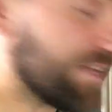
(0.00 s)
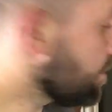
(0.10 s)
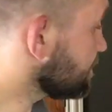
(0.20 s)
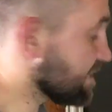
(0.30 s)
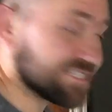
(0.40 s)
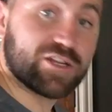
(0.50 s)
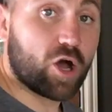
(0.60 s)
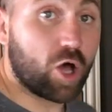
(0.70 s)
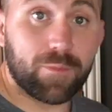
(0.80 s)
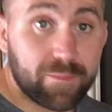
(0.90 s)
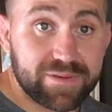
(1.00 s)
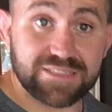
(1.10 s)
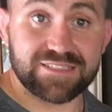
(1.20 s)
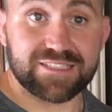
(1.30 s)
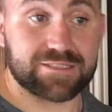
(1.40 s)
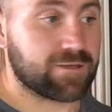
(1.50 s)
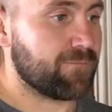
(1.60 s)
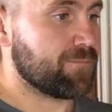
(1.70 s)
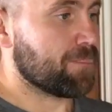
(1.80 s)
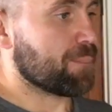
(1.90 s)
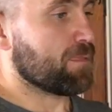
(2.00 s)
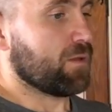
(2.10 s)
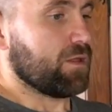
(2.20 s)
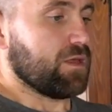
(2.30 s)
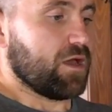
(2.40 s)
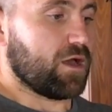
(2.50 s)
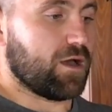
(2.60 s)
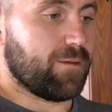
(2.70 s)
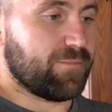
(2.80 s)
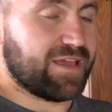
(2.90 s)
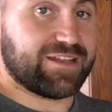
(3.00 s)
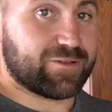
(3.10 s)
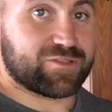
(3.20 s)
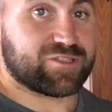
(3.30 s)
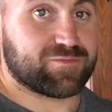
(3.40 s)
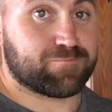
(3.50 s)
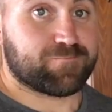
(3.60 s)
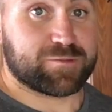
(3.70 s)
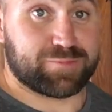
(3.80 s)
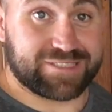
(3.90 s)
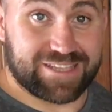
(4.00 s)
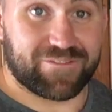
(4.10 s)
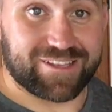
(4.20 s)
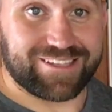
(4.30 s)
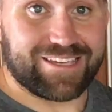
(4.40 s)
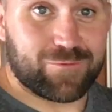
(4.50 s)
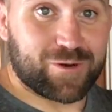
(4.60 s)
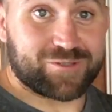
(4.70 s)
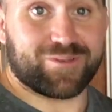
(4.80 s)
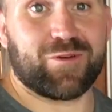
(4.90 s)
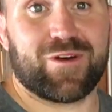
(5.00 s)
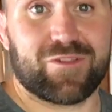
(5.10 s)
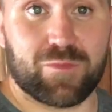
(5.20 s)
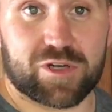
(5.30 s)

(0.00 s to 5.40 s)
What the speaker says: I use this in all my businesses, and it specifically works really well with the